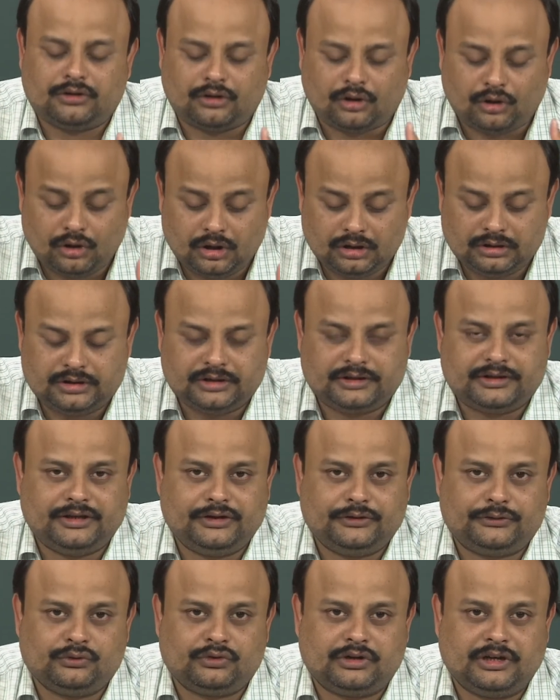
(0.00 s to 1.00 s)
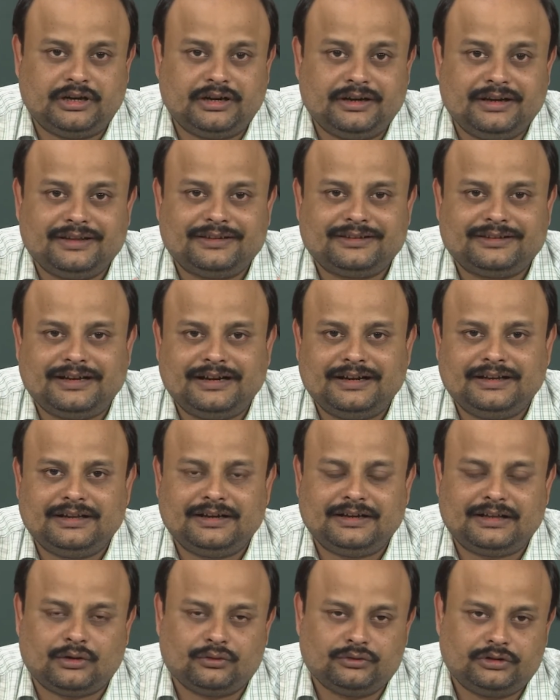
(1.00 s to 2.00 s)
all the things, you can understand
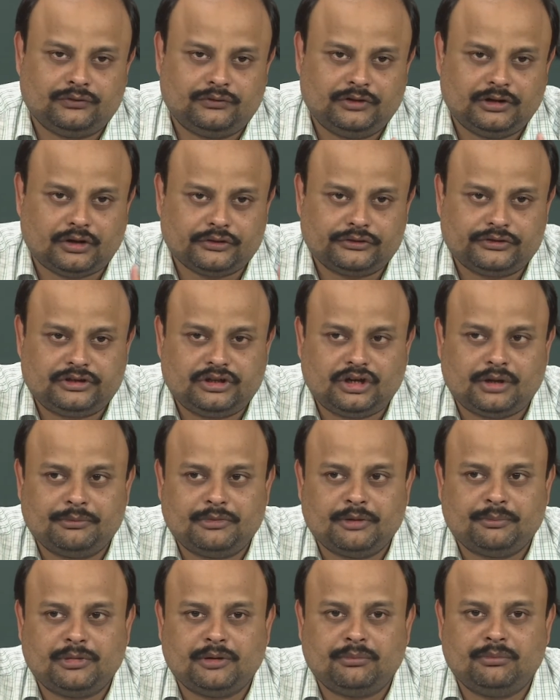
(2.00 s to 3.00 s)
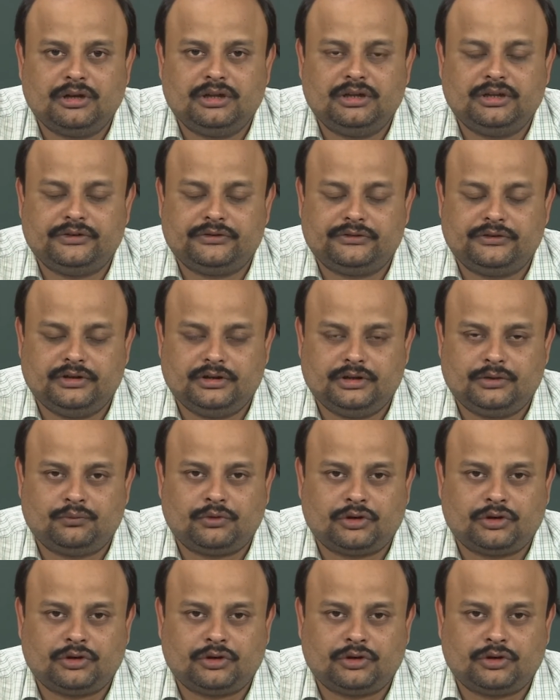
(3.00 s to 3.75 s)
that how the velocity of the bubble is there,